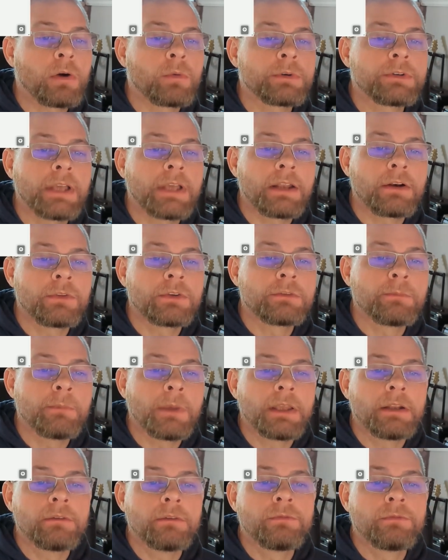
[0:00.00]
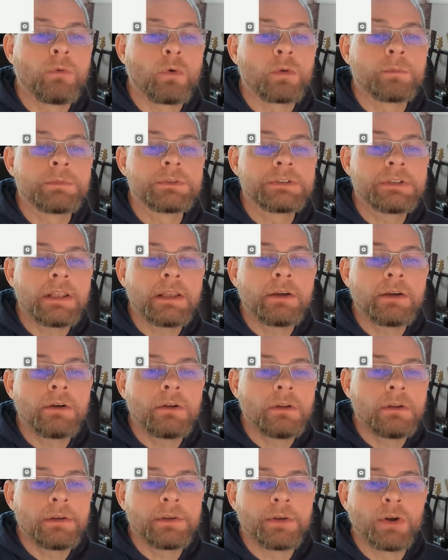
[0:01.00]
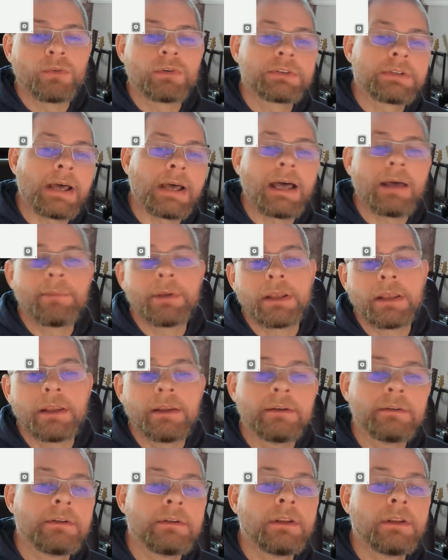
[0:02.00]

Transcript: retainer that's made of formed steel, and over time it can